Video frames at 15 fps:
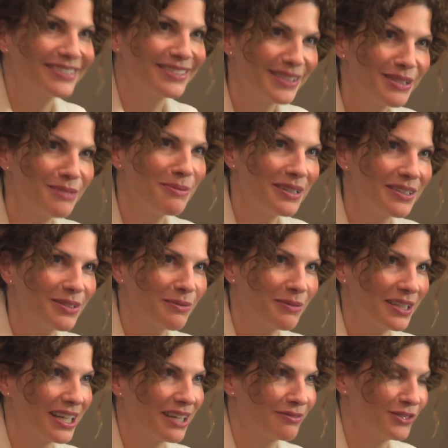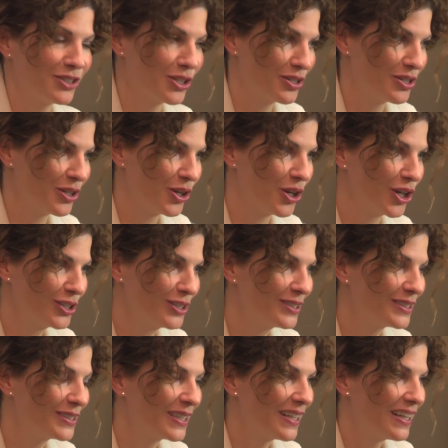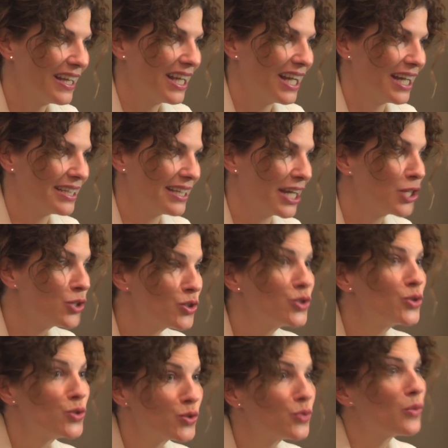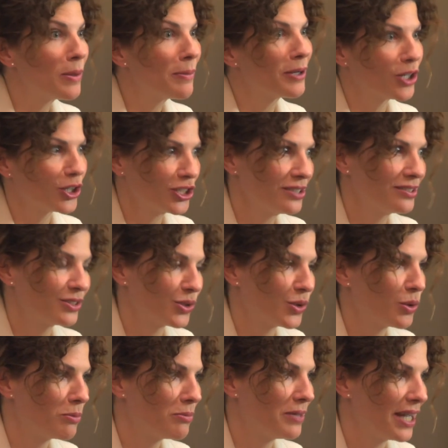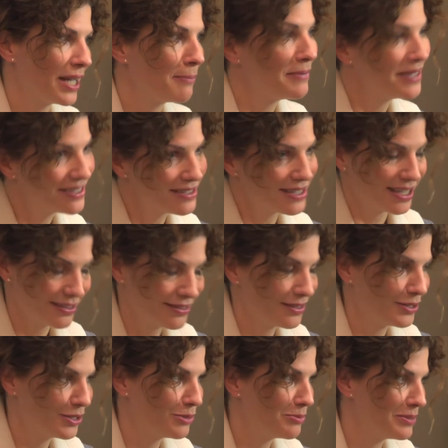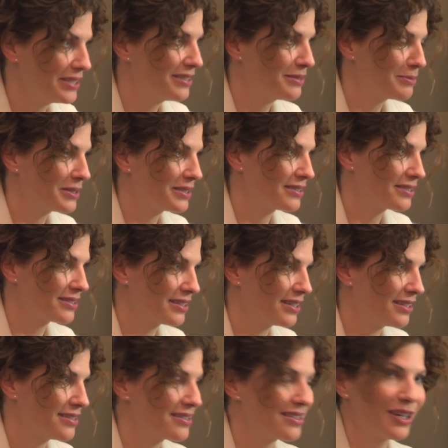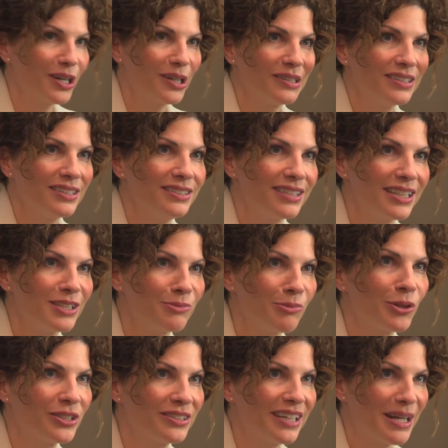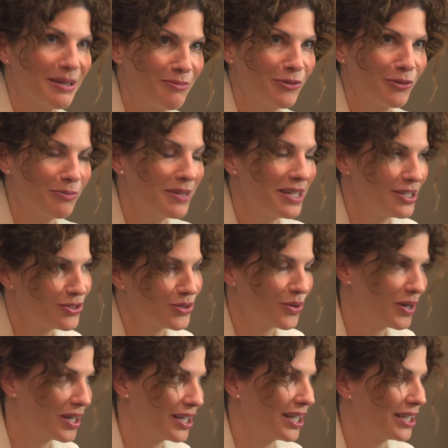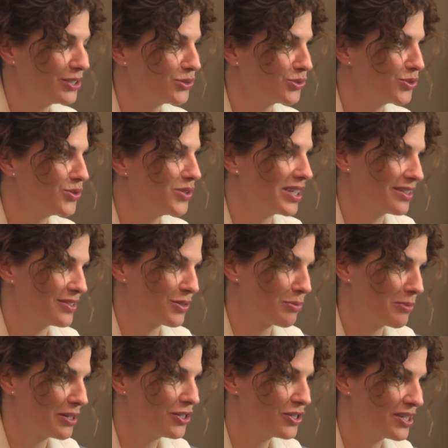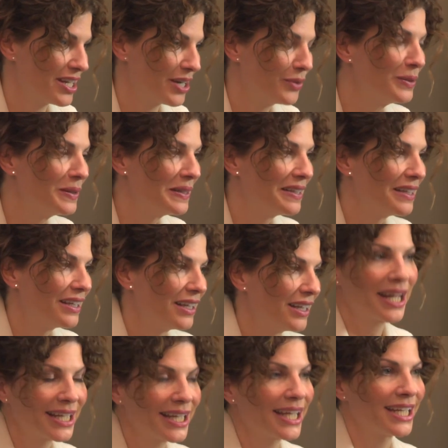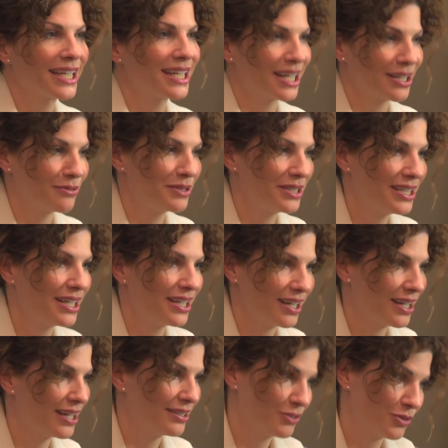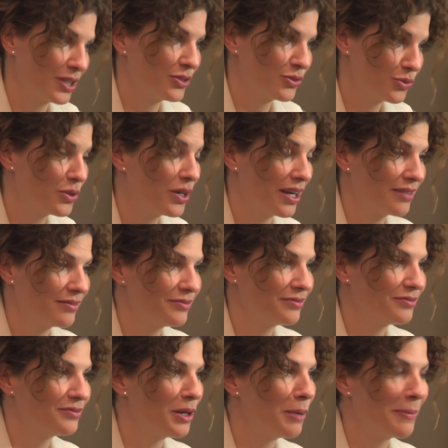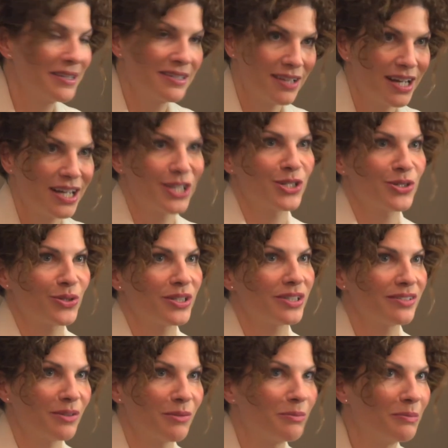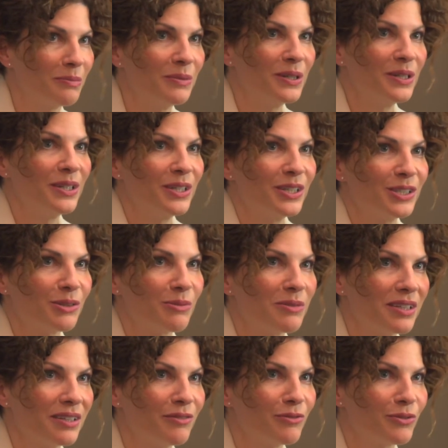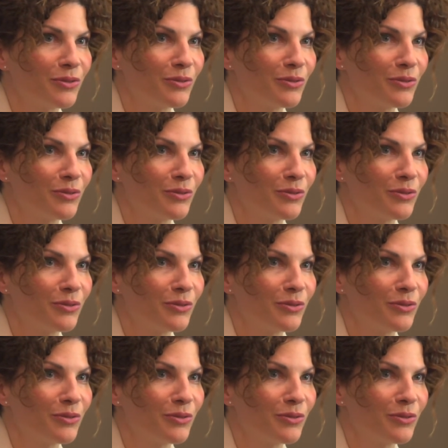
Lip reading: Yes, it's been something I've done a lot, and I used to swim a lot, so I miss that a little bit. But it takes more time for me, so I don't do that so much now. When I can, I try to have a massage or something